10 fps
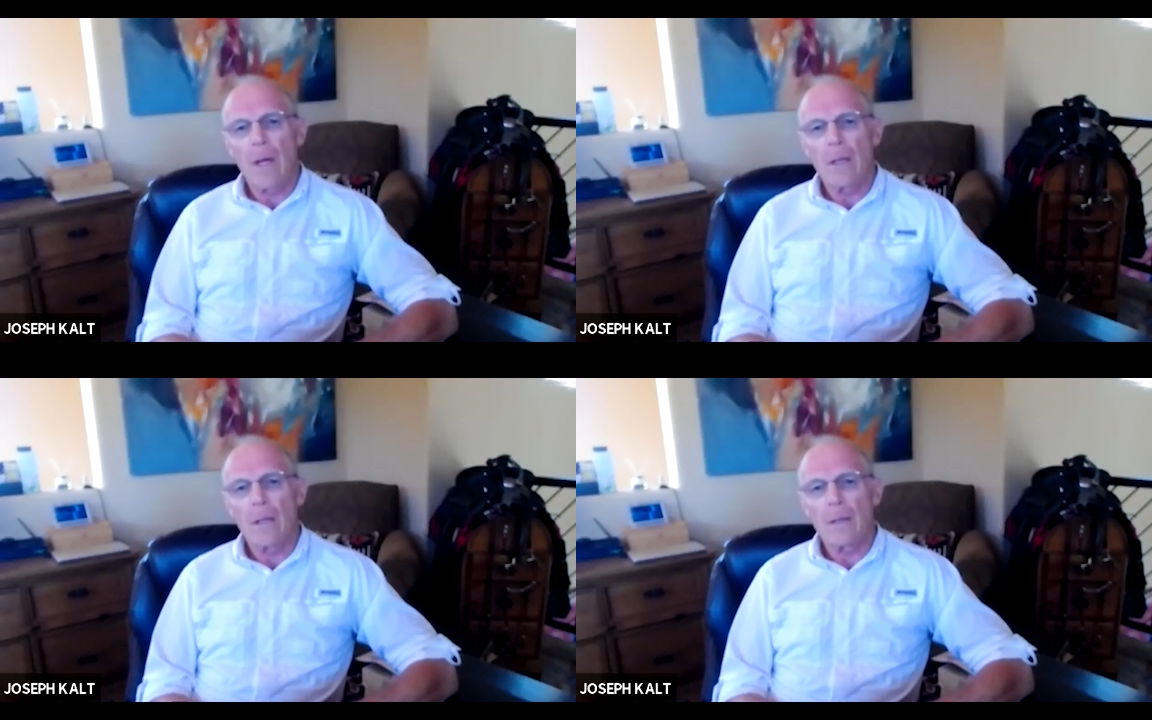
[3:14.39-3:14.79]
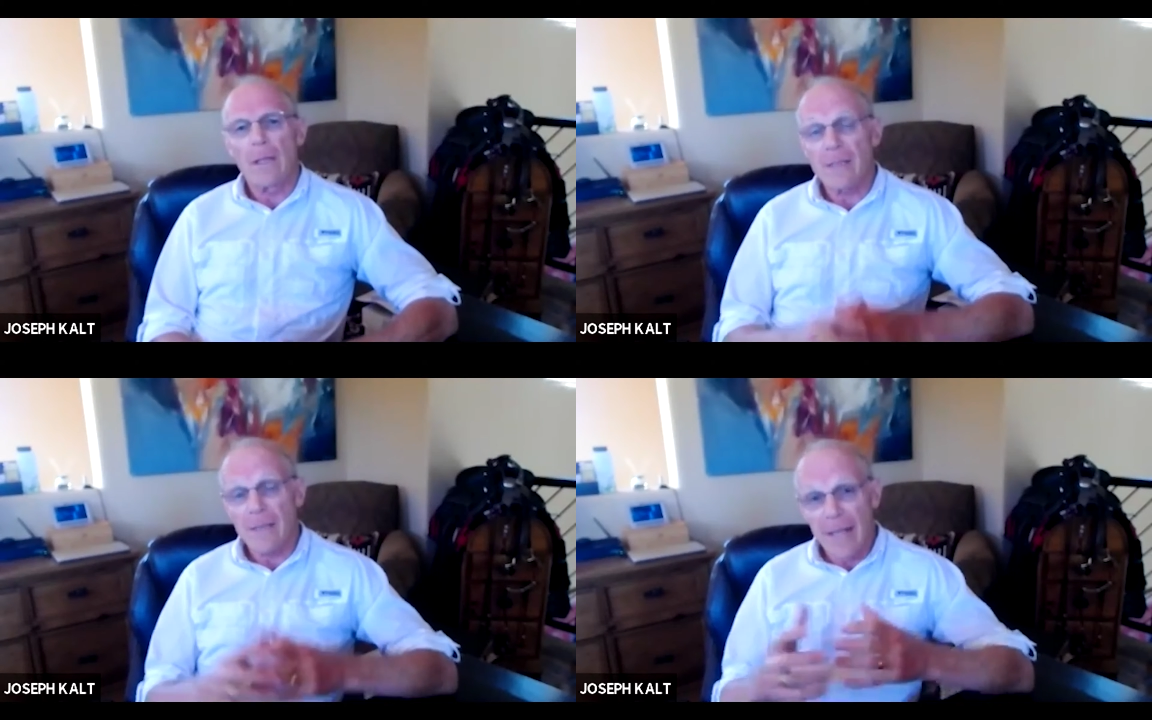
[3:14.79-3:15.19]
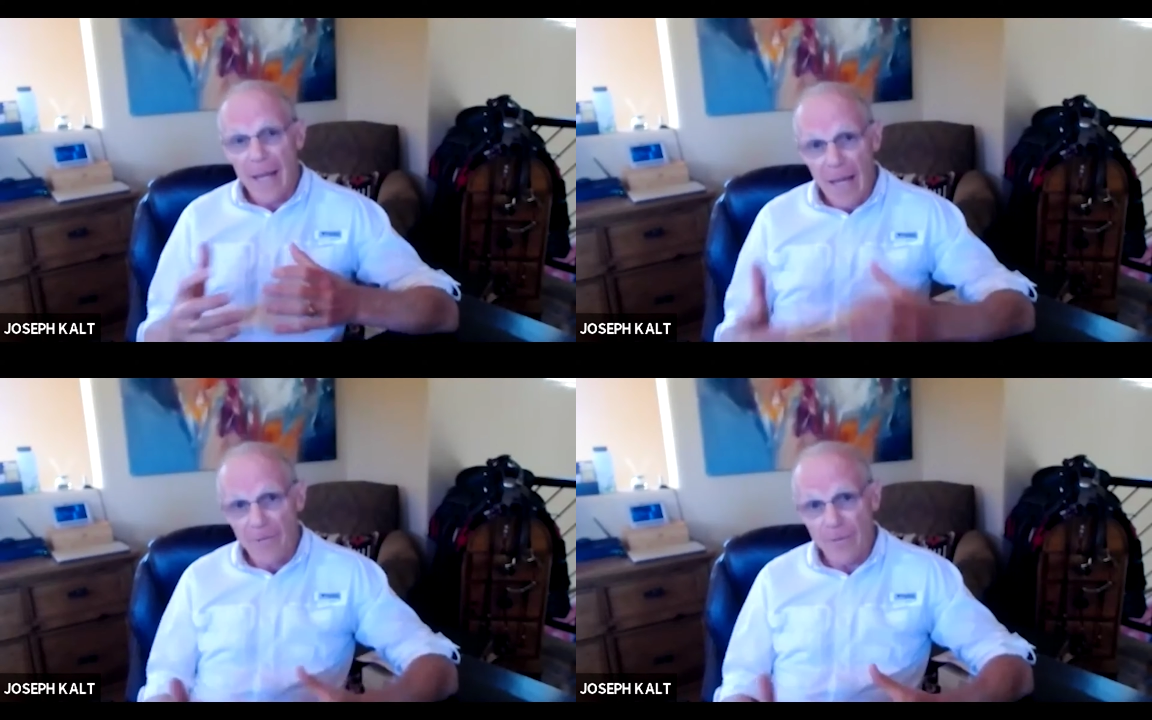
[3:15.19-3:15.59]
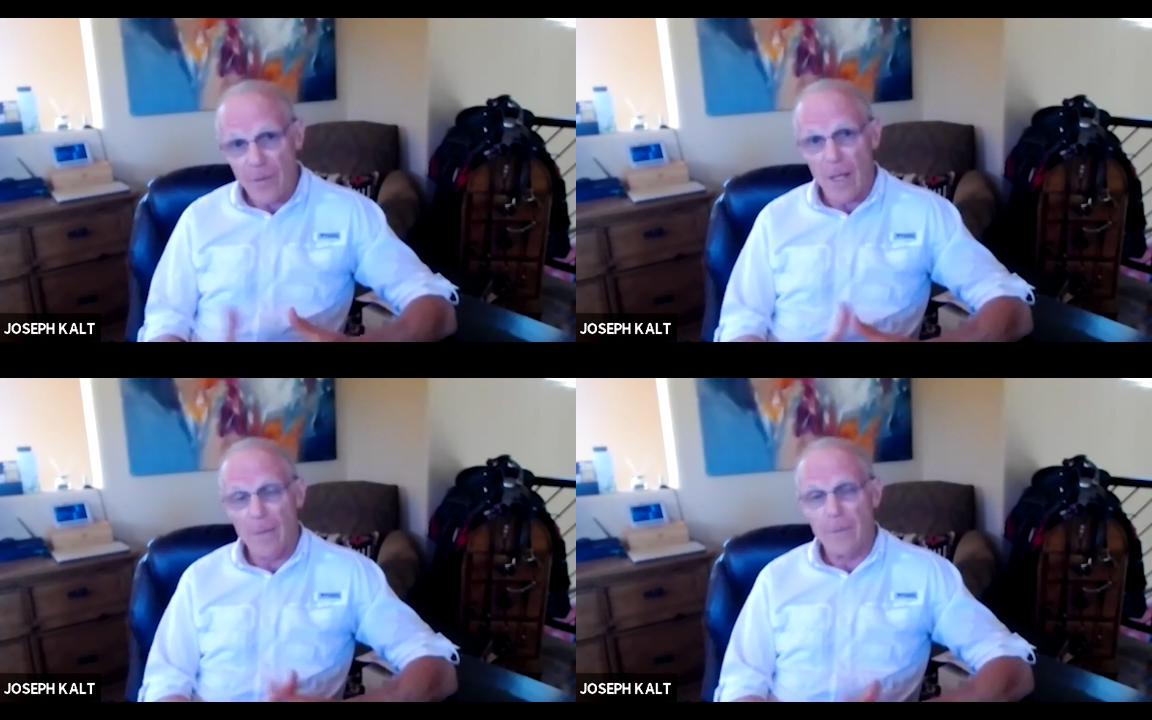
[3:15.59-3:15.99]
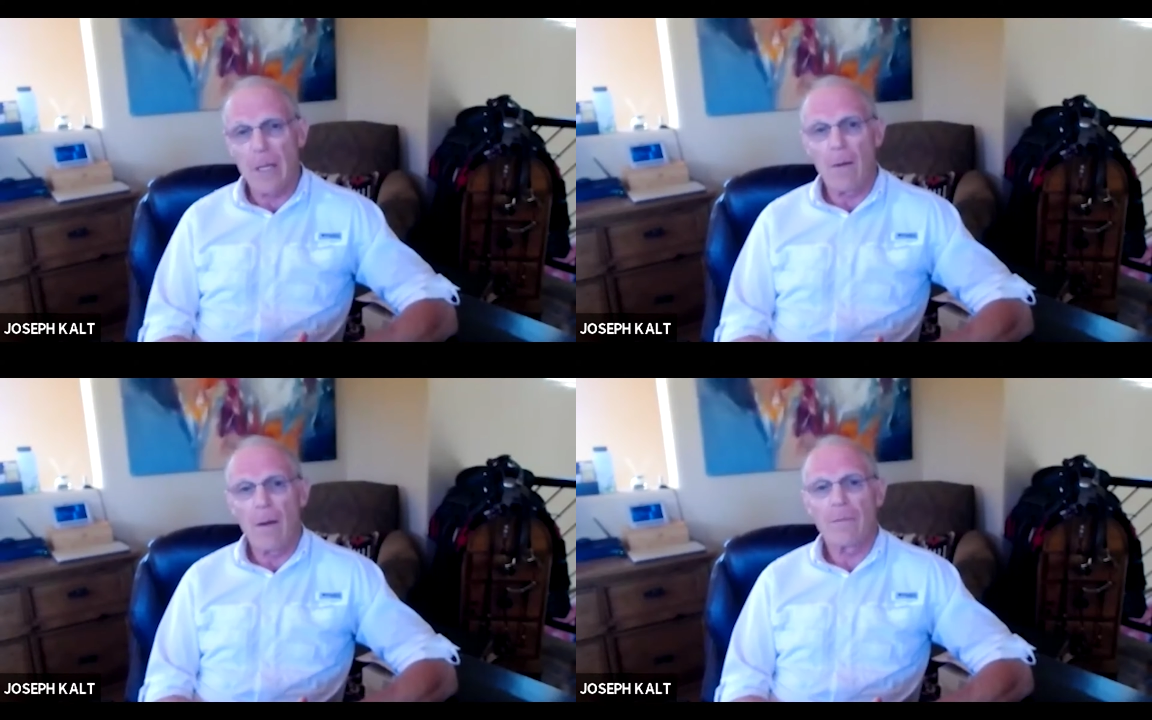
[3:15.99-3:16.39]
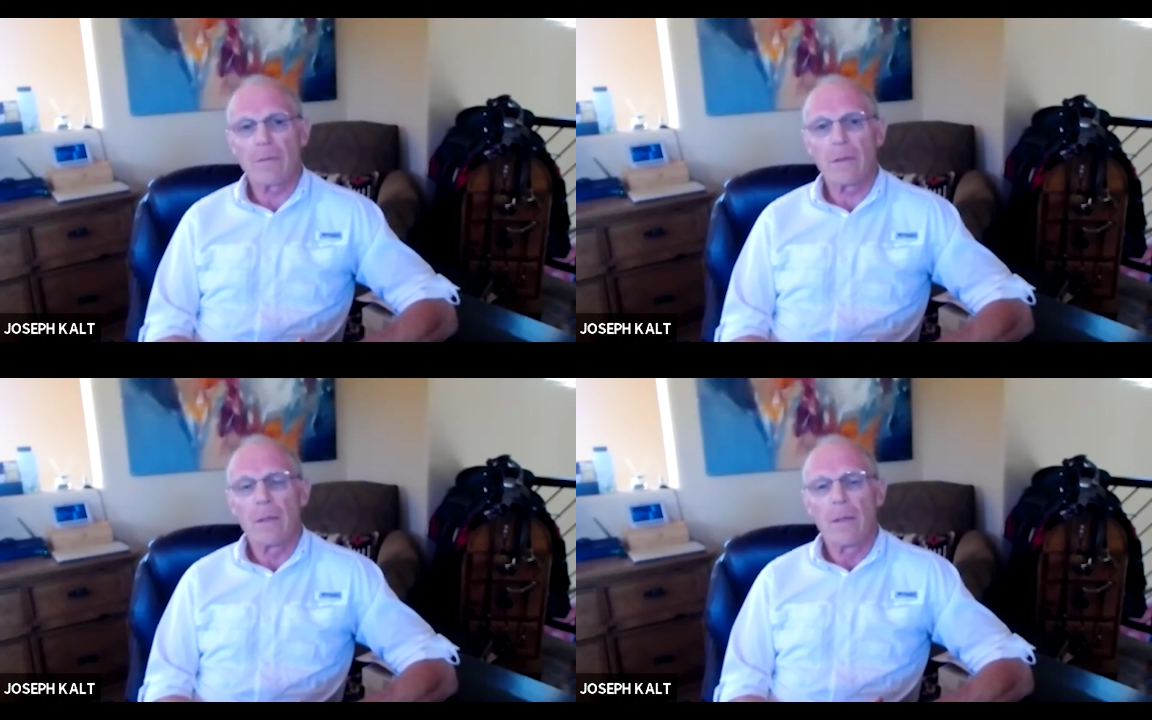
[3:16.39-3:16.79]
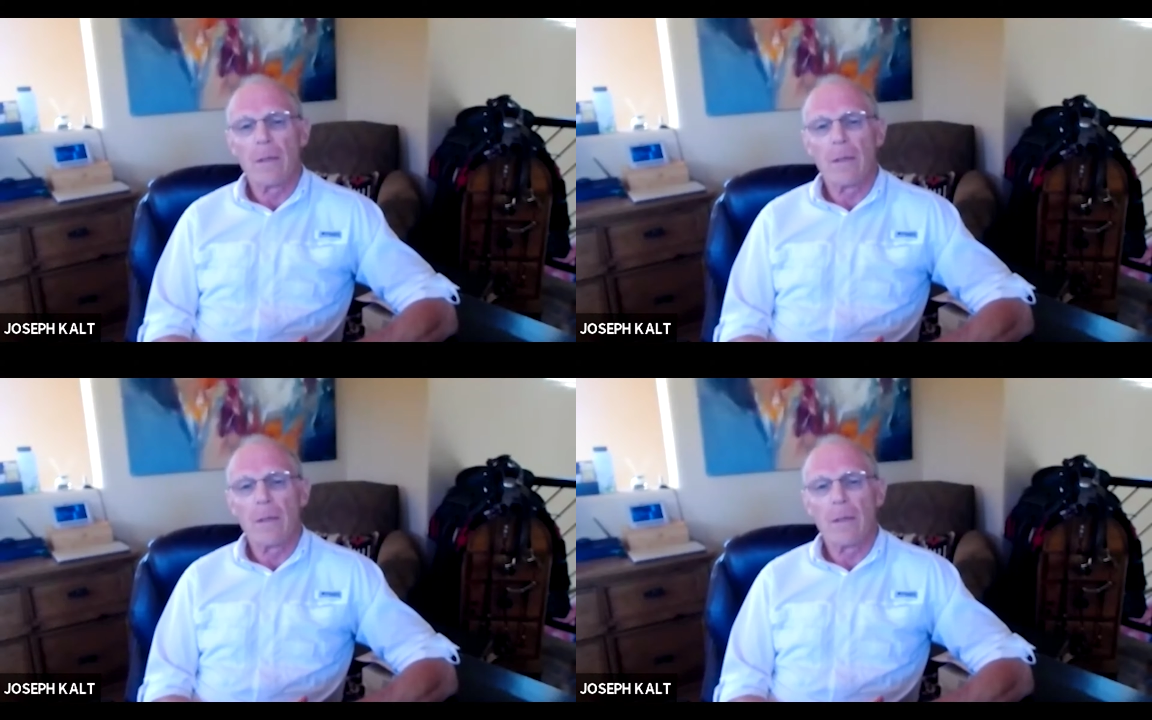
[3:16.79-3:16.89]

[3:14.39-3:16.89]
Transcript: Less than half of tribes, however,